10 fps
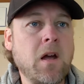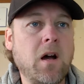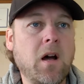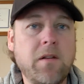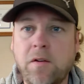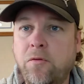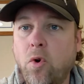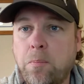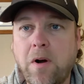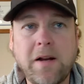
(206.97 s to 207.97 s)
There's
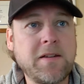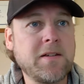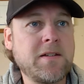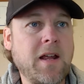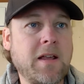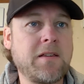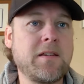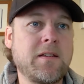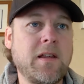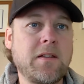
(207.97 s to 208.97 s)
4 practice
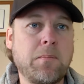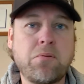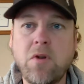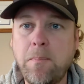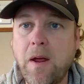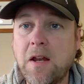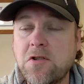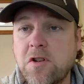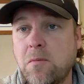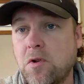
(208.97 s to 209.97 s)
tests. There's a prep
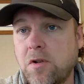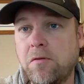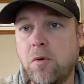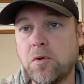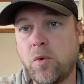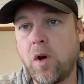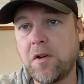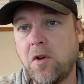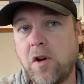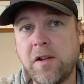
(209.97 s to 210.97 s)
engine, which I thought was
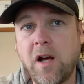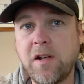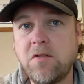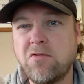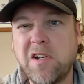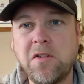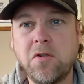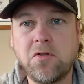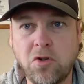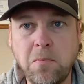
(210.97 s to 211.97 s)
quite good. I didn't really
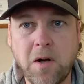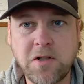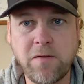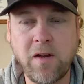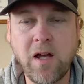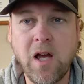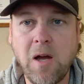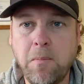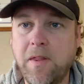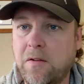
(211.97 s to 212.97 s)
do too much of it,
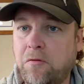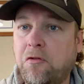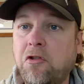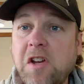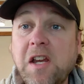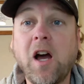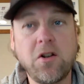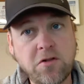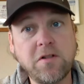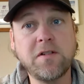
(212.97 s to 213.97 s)
but there's
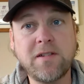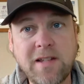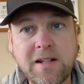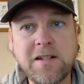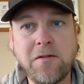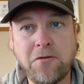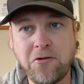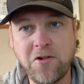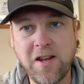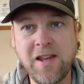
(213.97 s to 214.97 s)

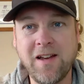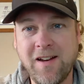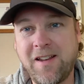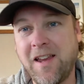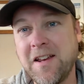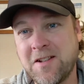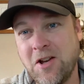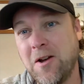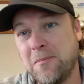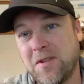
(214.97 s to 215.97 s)
363 key
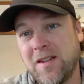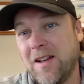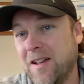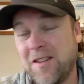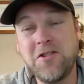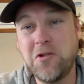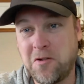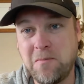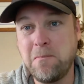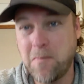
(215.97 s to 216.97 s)
terms that
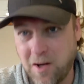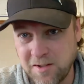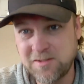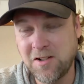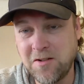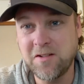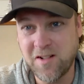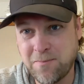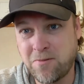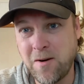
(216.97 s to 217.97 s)
you can master using
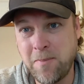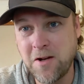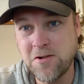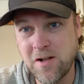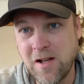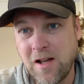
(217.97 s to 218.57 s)
this prep engine.